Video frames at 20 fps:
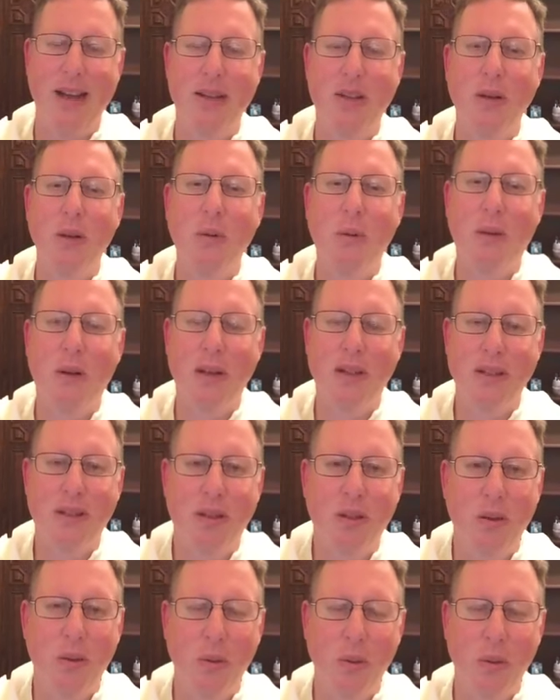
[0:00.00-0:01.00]
I do want
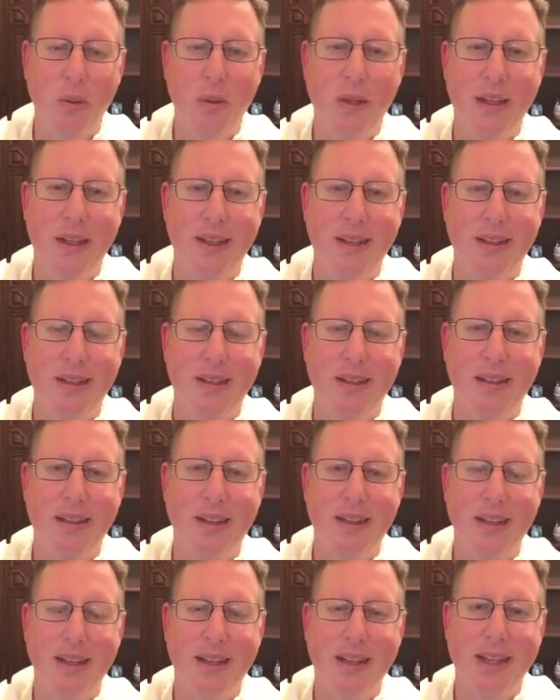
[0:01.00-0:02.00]
to
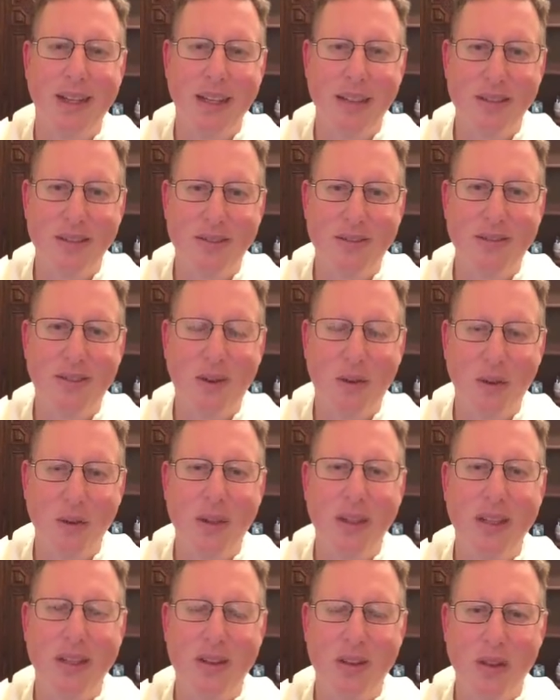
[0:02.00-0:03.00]
give
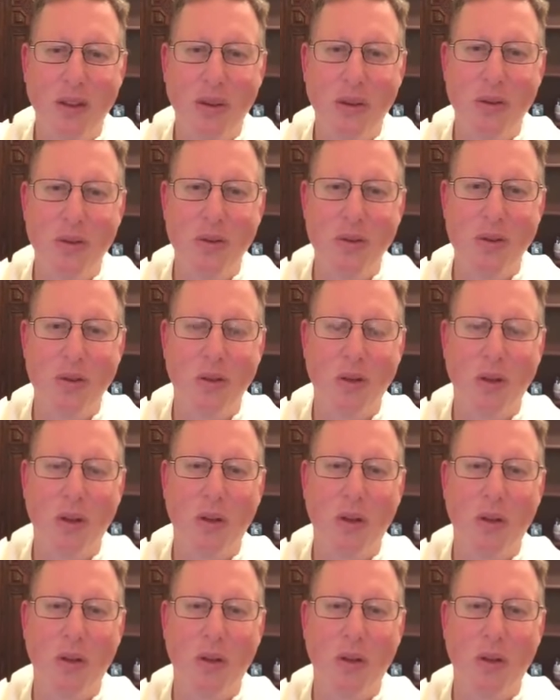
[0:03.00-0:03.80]
only to those